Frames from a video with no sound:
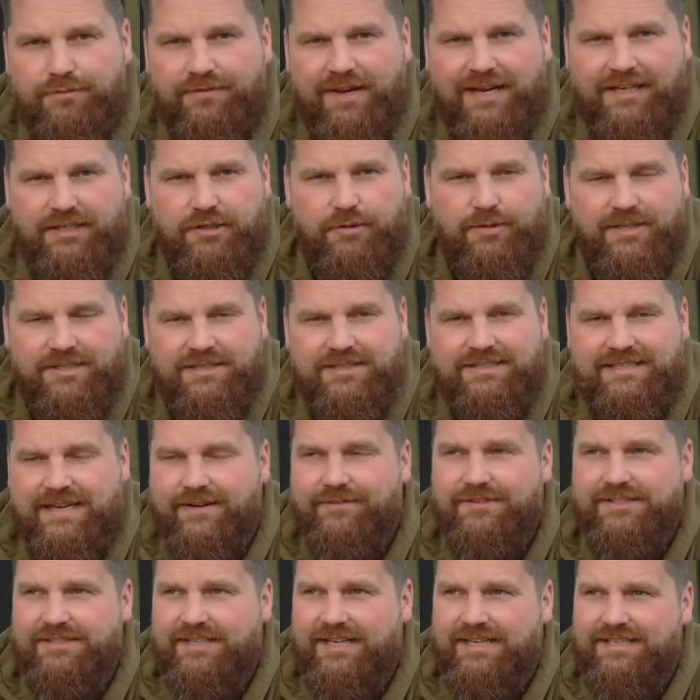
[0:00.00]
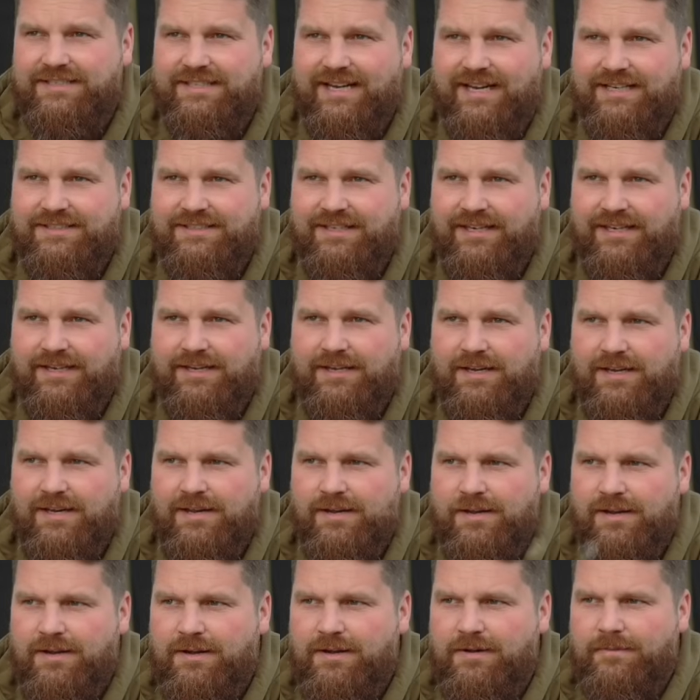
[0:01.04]
venue is a devastating tactic.
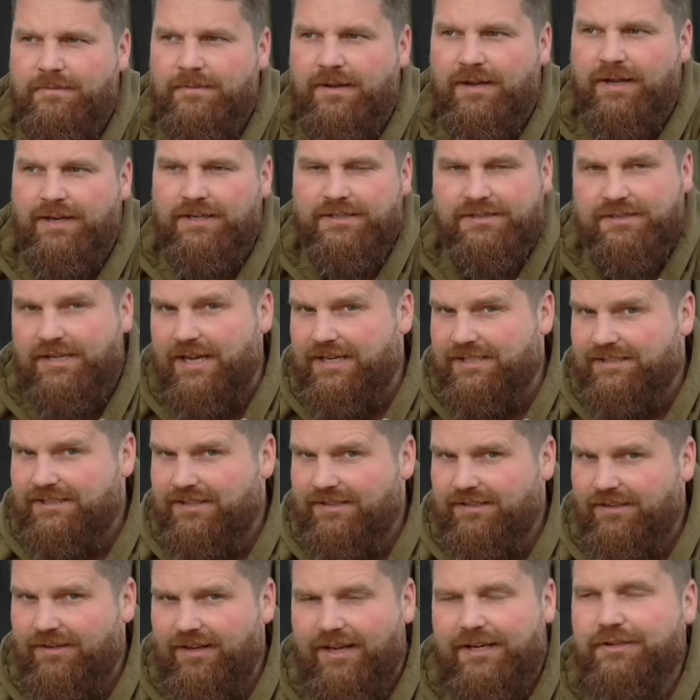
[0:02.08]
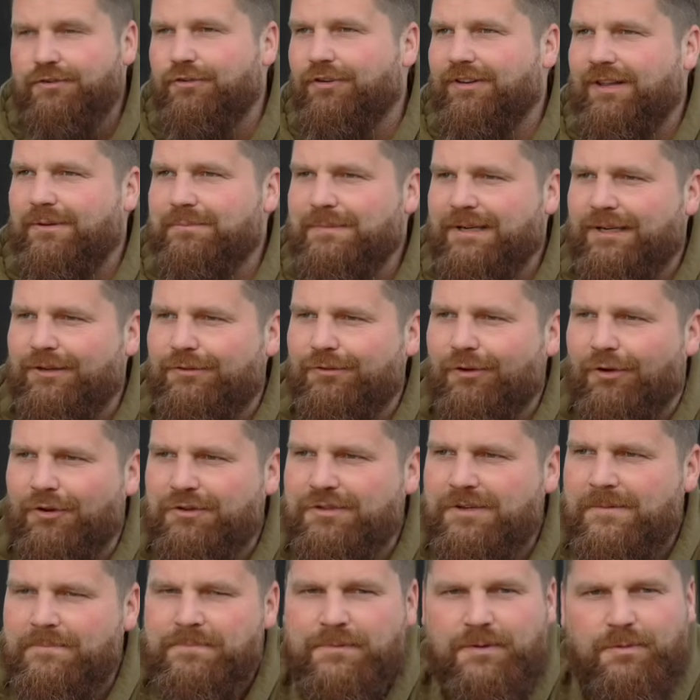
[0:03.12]
And as I get a single liner on that middle
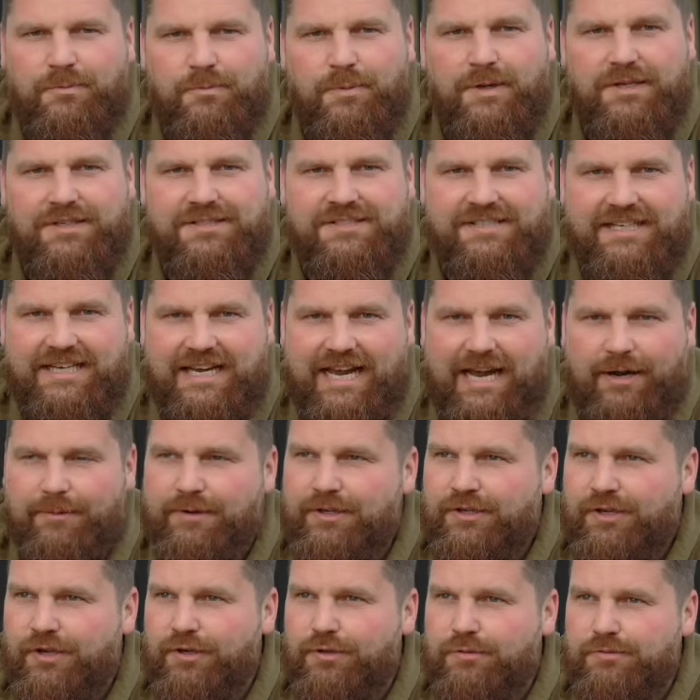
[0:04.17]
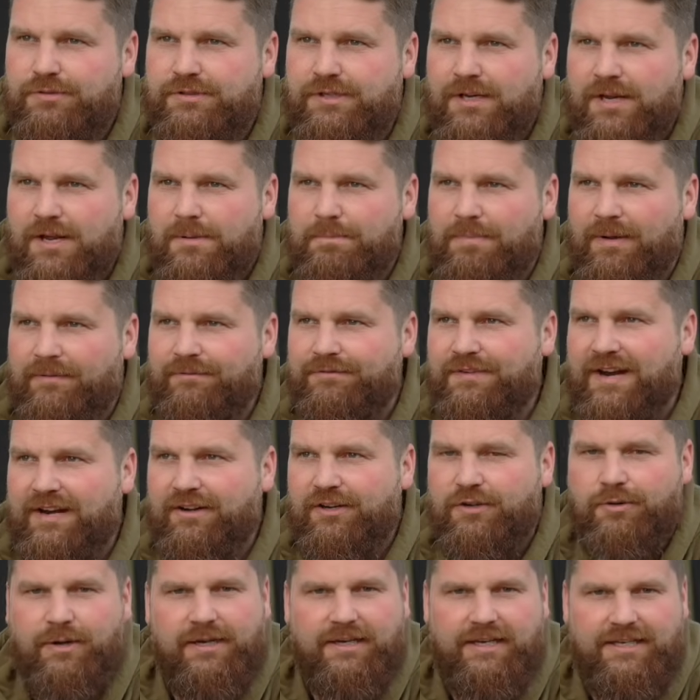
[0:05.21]
rod, we'll see how it goes. But
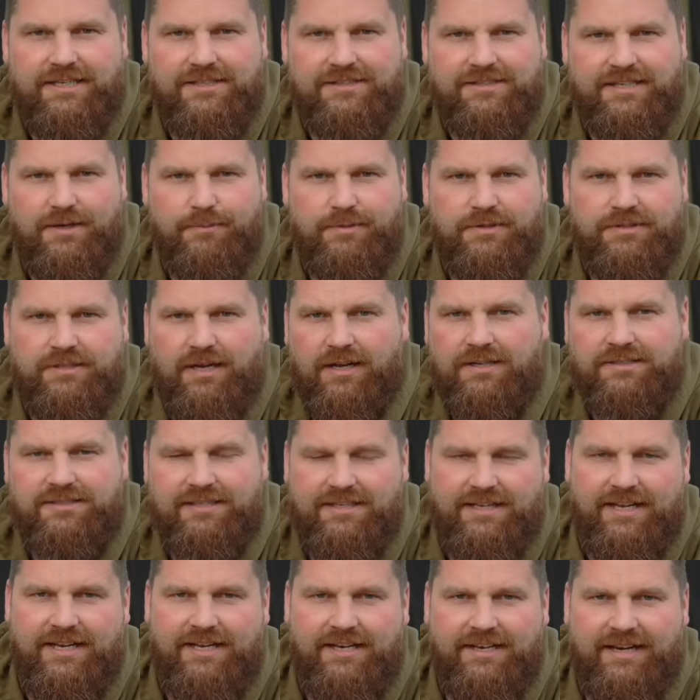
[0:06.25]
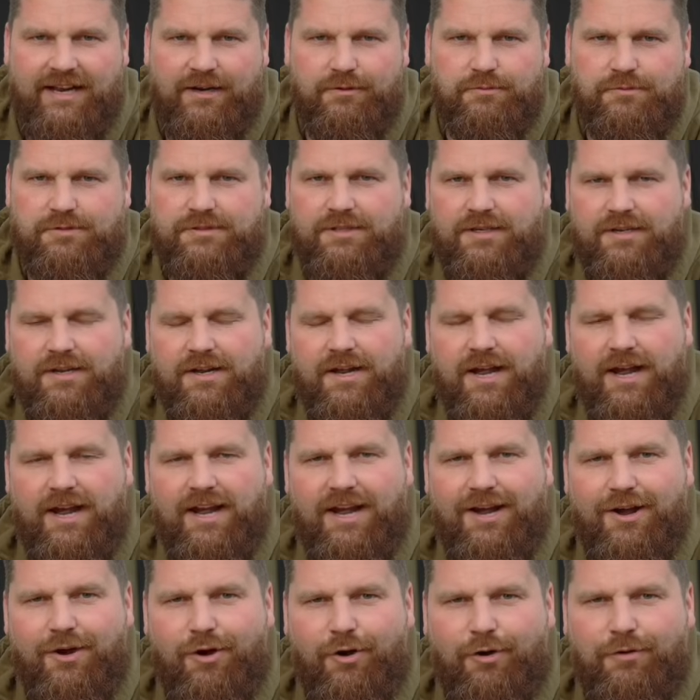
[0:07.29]
very quickly, as I say, we're dancing in and out
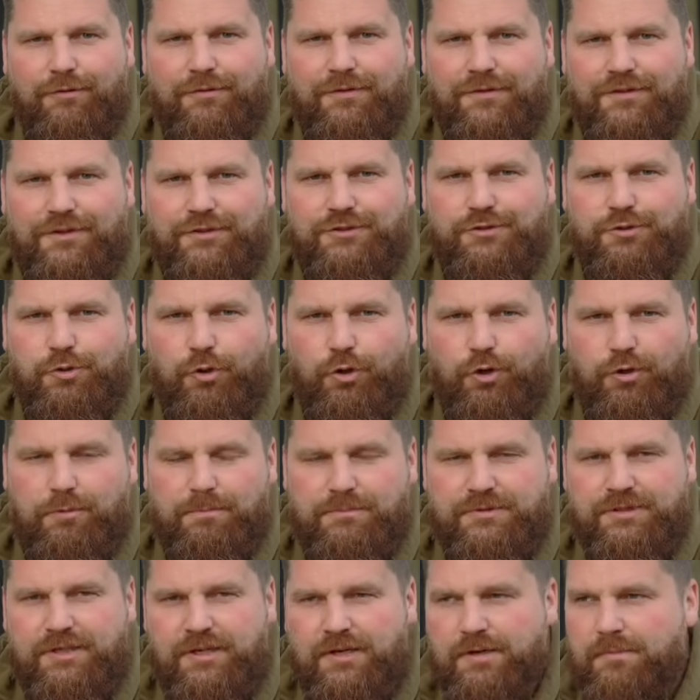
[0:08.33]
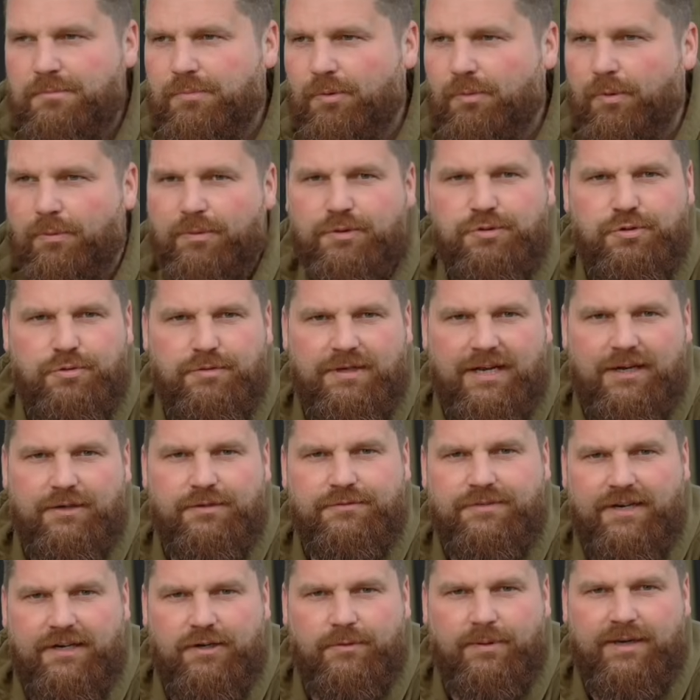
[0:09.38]
of the storms. But what we'll do now
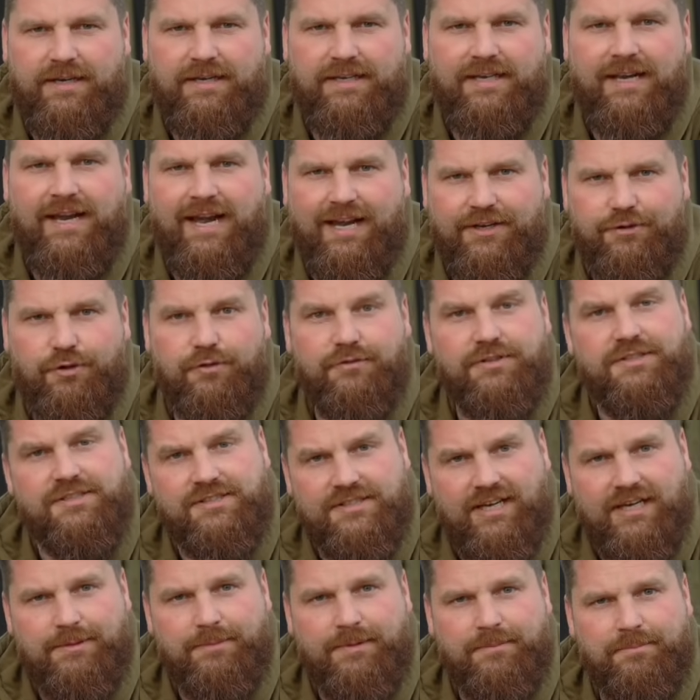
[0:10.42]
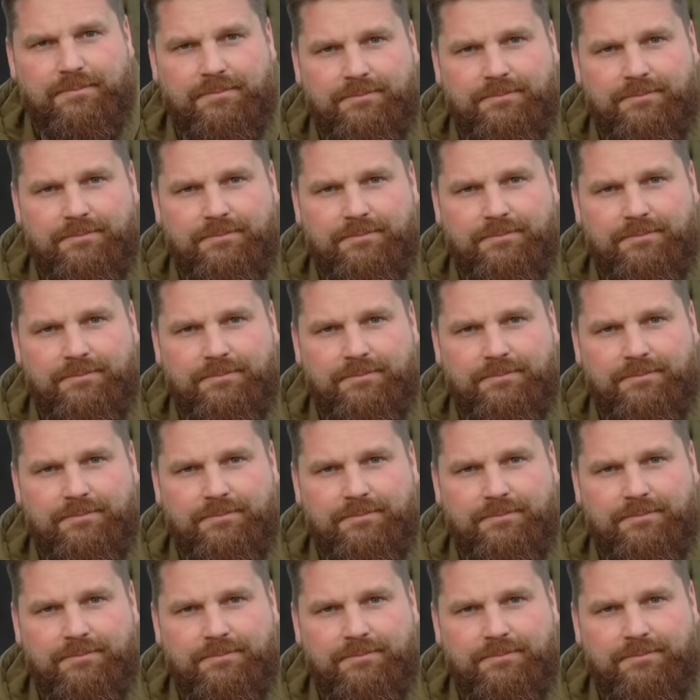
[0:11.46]
is very quickly hand over to Simon.